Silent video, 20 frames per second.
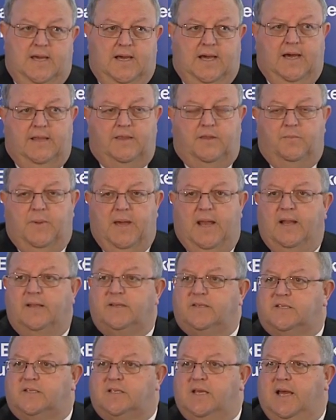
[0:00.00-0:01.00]
Uh, the
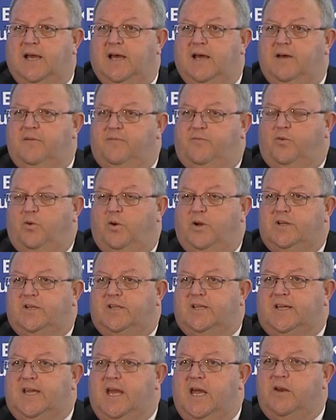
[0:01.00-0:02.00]
balance uh, fall
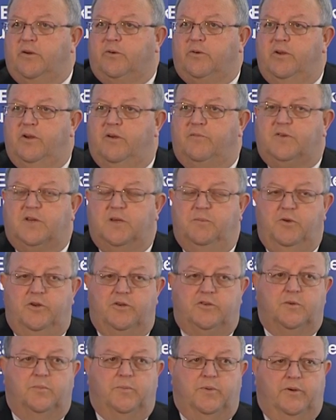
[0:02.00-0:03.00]
into the category of
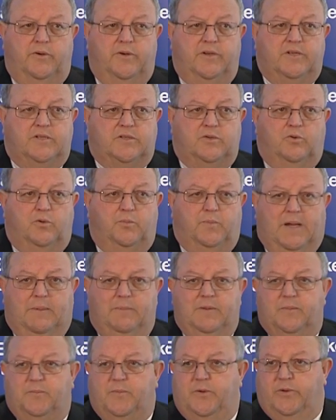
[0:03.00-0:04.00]
commercial buildings or
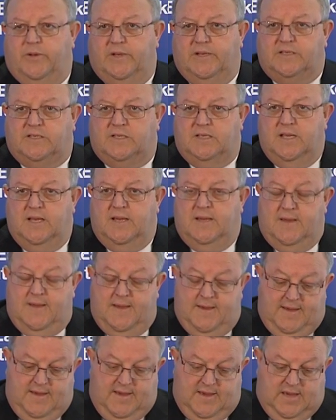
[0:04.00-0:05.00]
public buildings.
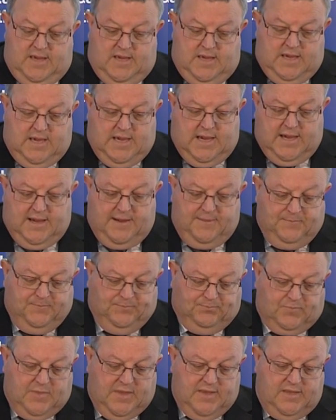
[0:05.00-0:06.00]
Um,
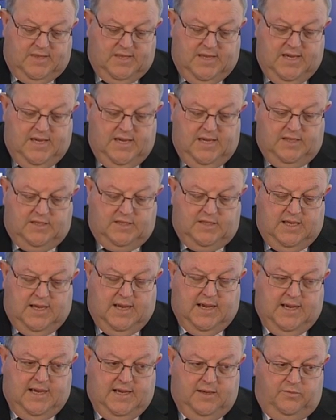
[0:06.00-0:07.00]
the,
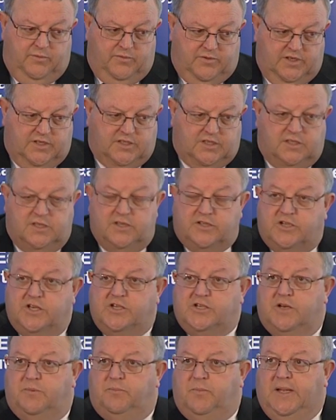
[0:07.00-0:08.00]
uh, this
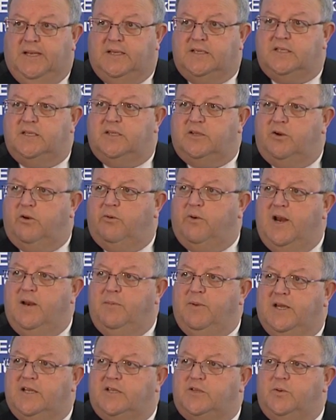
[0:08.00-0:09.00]
decision means that there are around
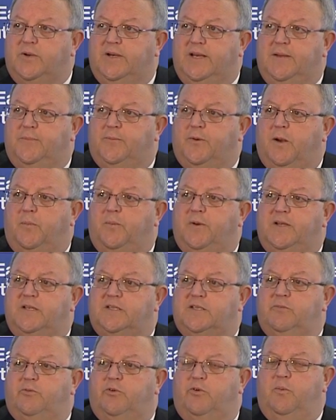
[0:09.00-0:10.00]
about 20
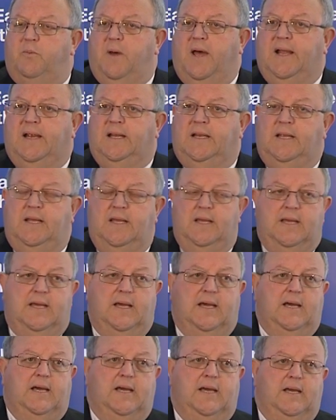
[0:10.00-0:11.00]
properties that will remain
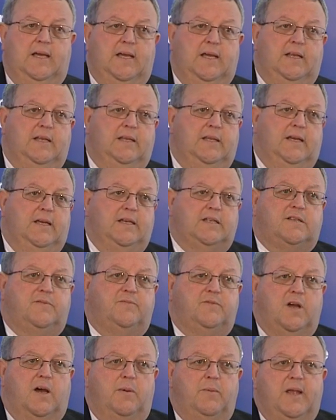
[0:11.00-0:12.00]
uh, in the east
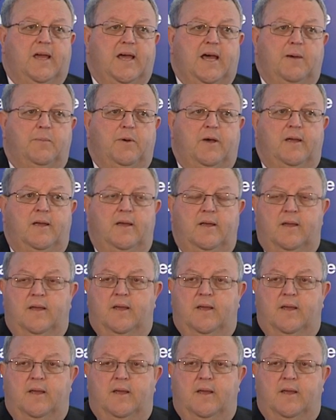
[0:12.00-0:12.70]
of Diamond Harbour